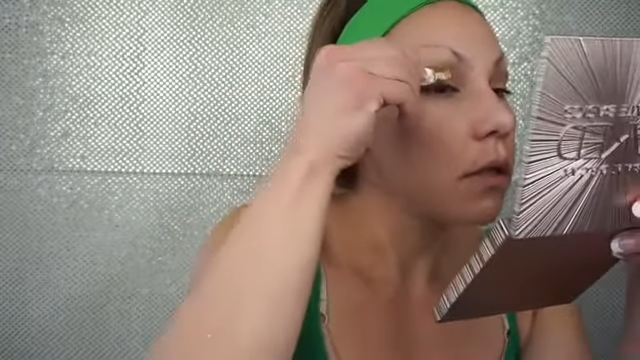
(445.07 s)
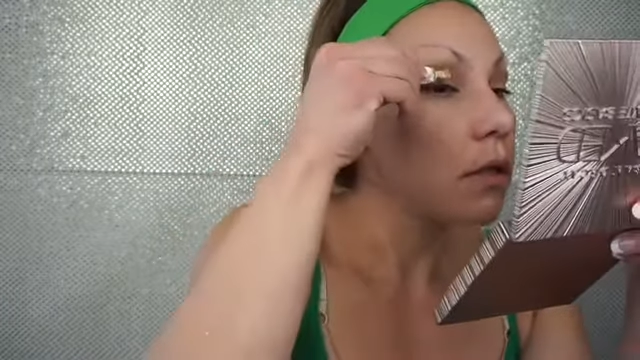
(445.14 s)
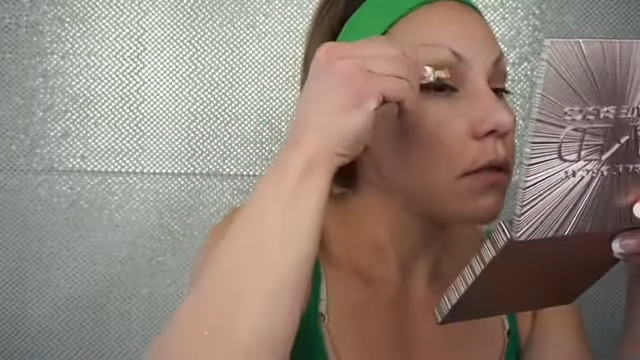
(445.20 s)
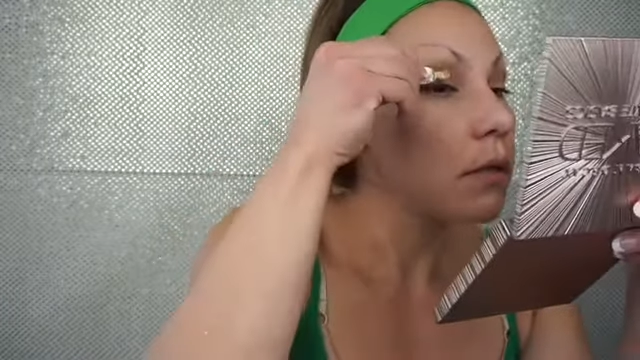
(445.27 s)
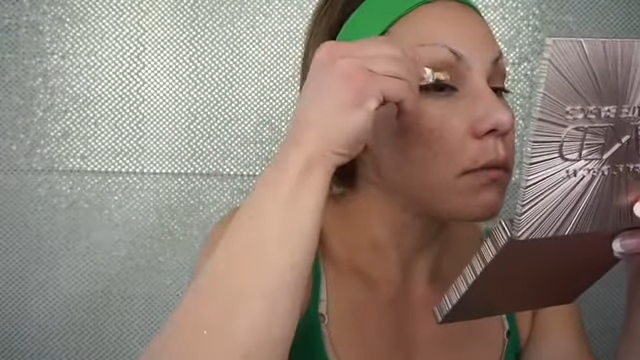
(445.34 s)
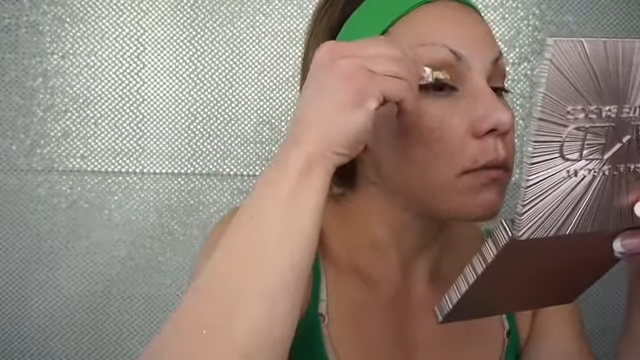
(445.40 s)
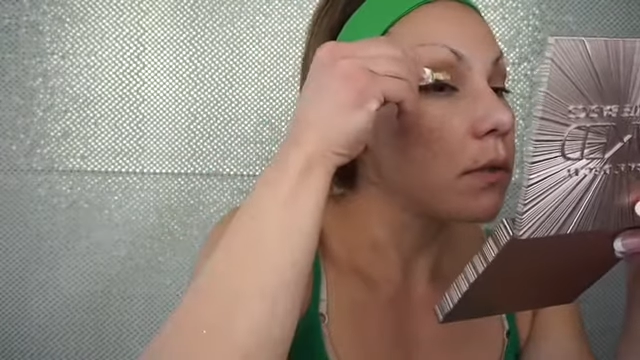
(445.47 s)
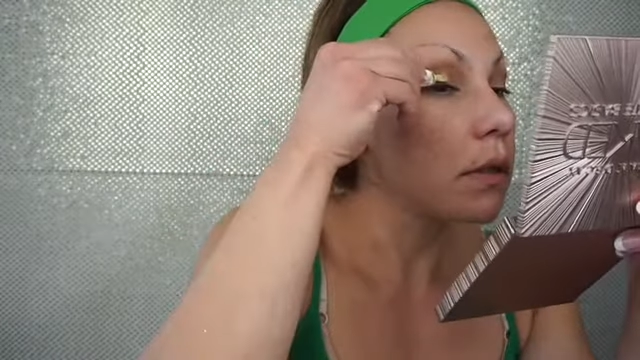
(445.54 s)

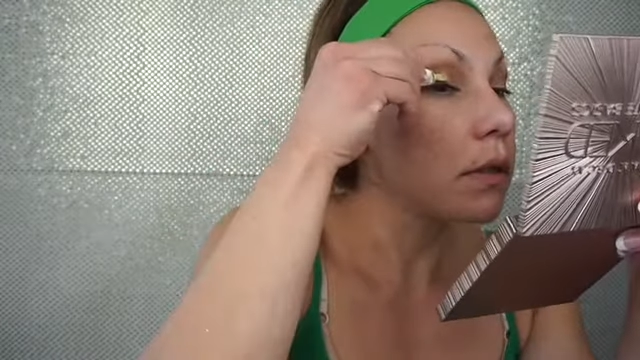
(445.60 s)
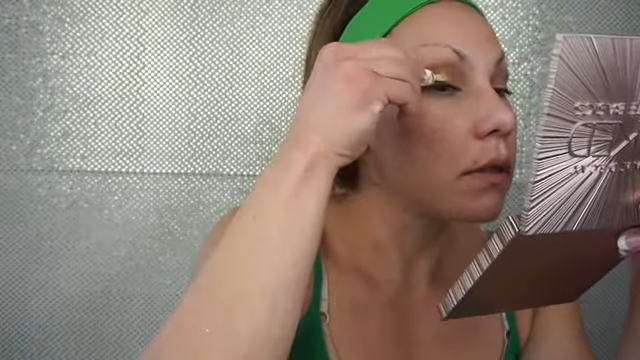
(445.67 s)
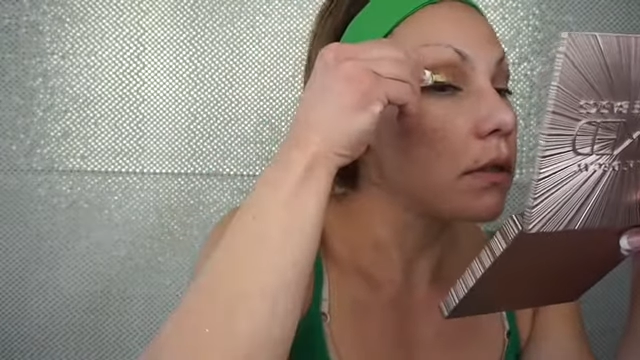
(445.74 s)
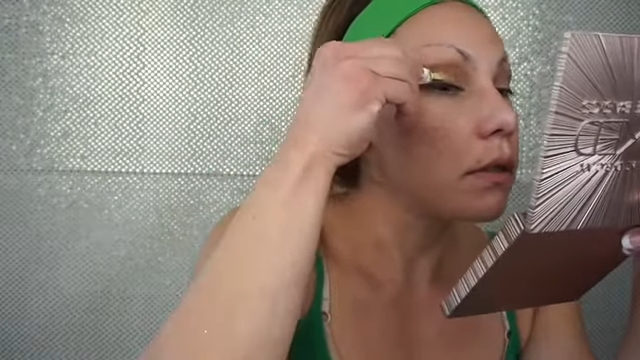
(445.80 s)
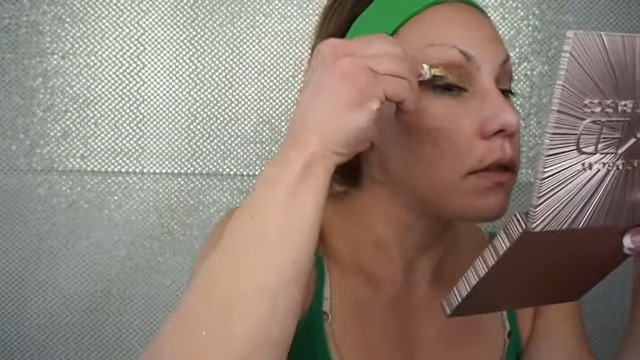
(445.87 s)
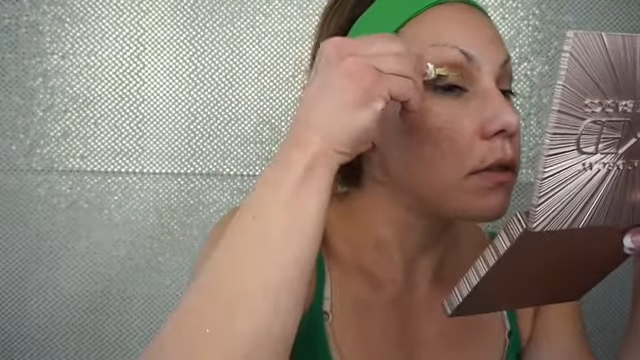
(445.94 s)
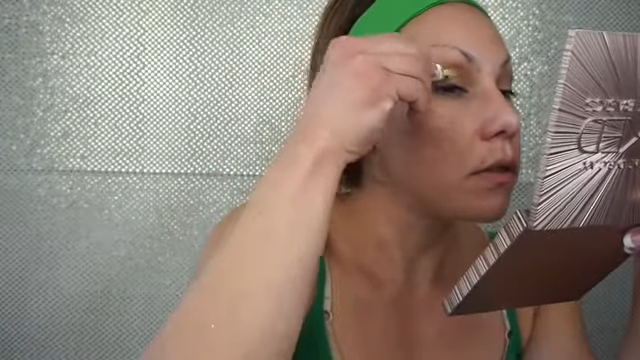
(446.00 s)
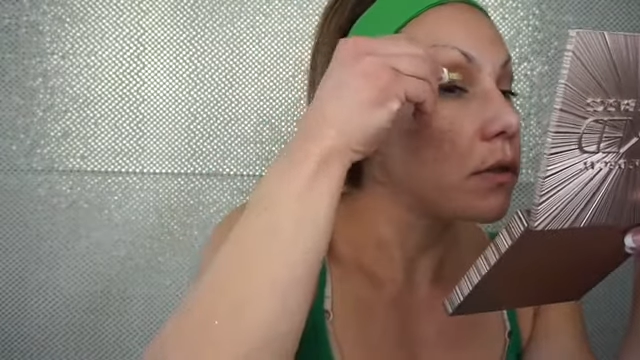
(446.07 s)
So I'm gonna
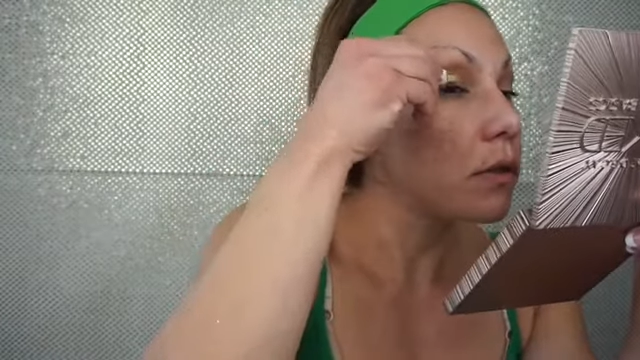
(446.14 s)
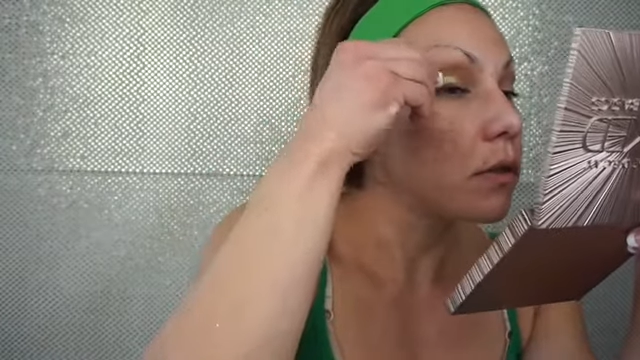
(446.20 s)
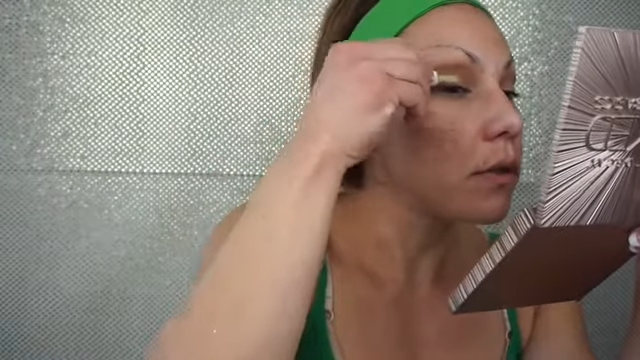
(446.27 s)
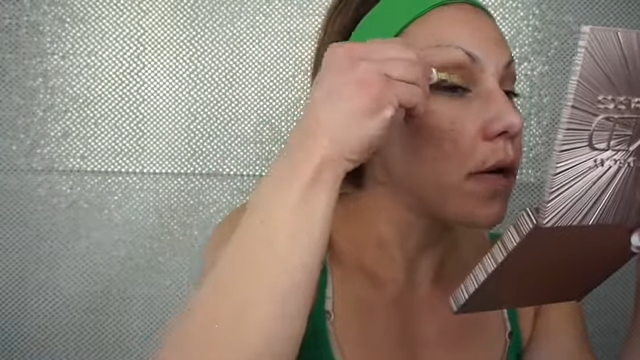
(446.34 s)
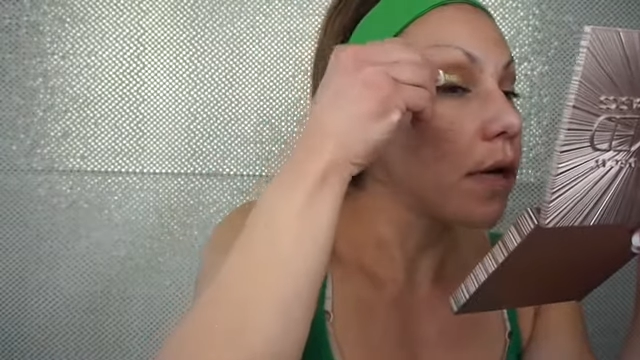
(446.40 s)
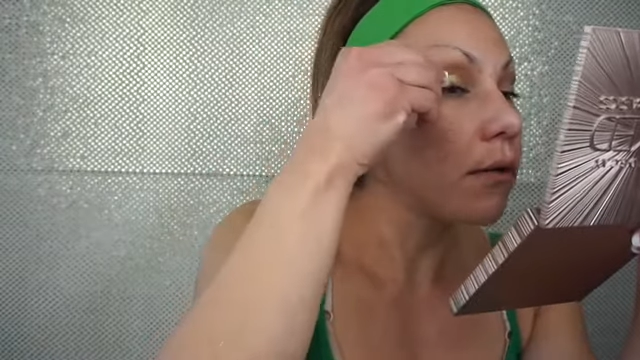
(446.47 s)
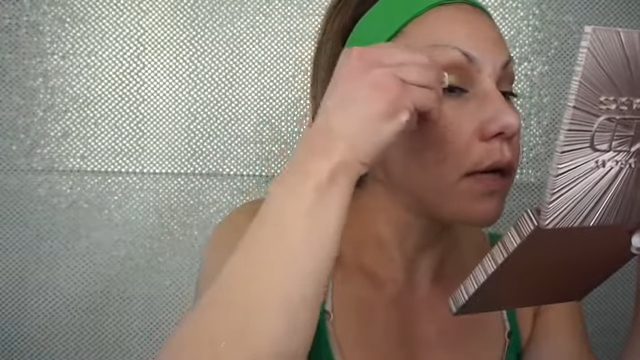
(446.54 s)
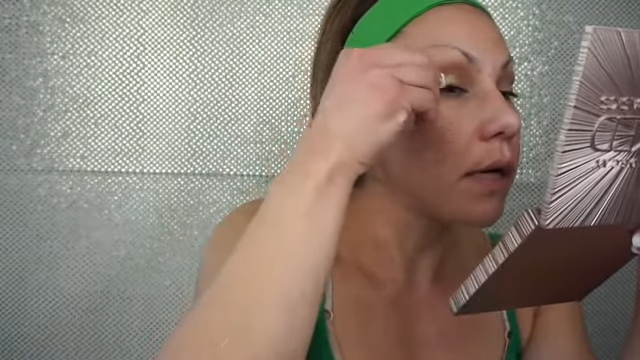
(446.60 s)
do
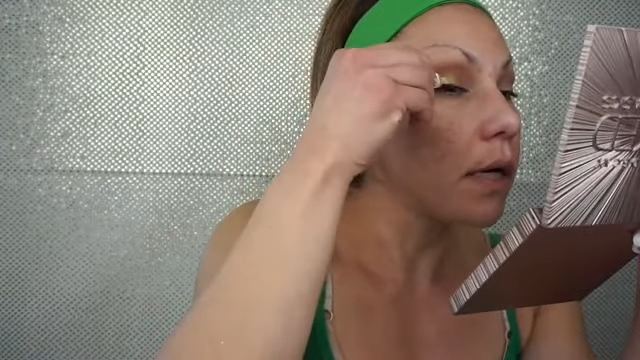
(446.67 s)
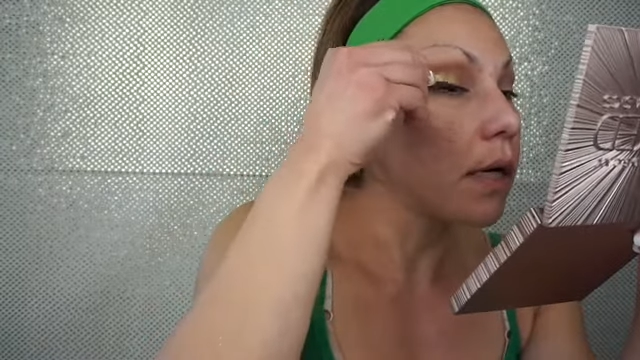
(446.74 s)
that right